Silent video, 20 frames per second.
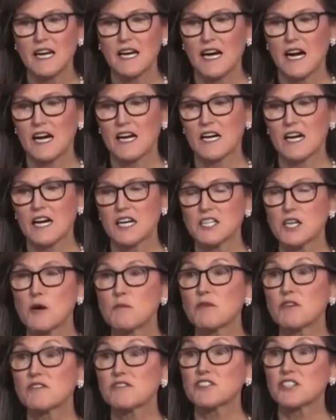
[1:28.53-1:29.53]
a
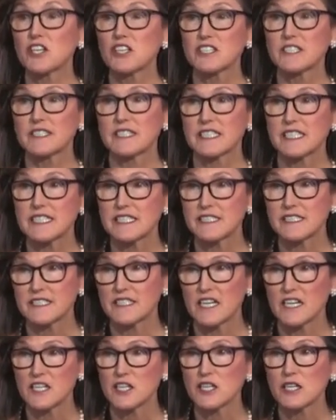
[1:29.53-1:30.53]
number of charts that he's
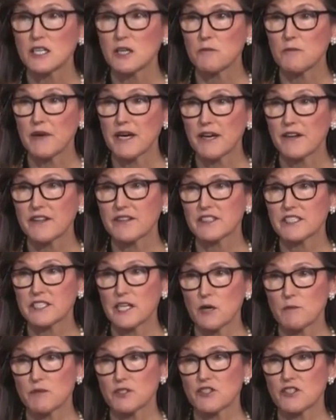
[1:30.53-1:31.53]
done comparing the
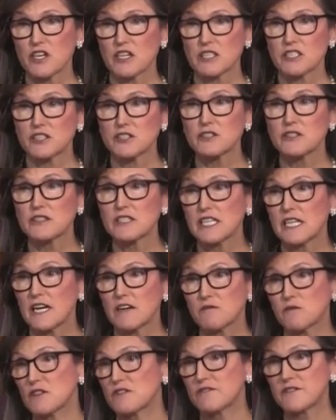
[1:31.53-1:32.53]
Cybertruck to the
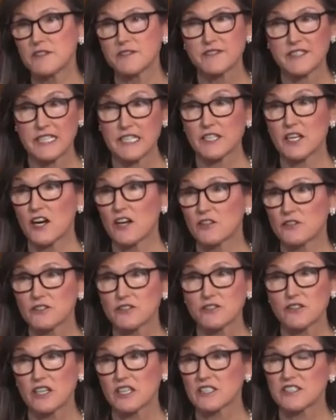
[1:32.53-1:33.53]
F-150 and other
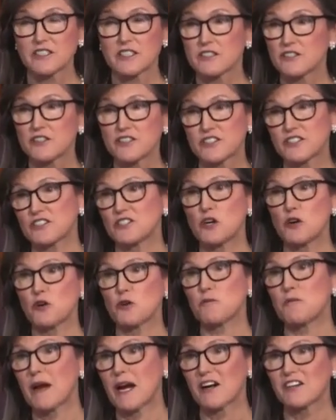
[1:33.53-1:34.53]
trucks. There's just no
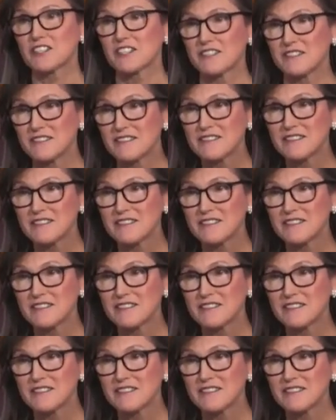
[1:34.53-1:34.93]
comparison.